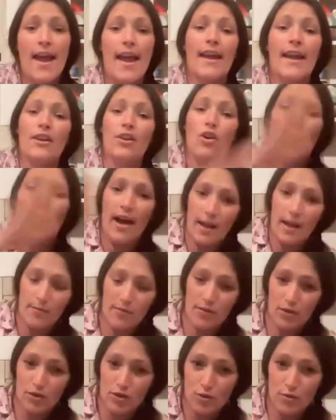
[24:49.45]
and not aim
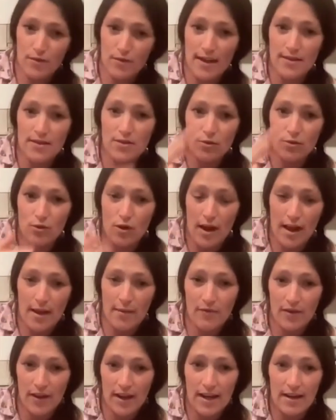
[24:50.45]
for the 2,000 or not
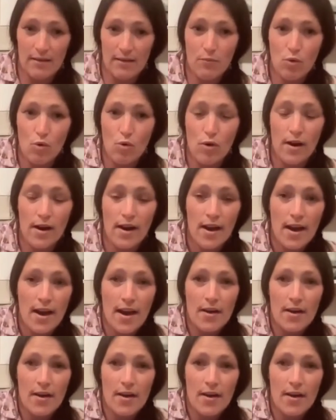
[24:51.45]
aim for any more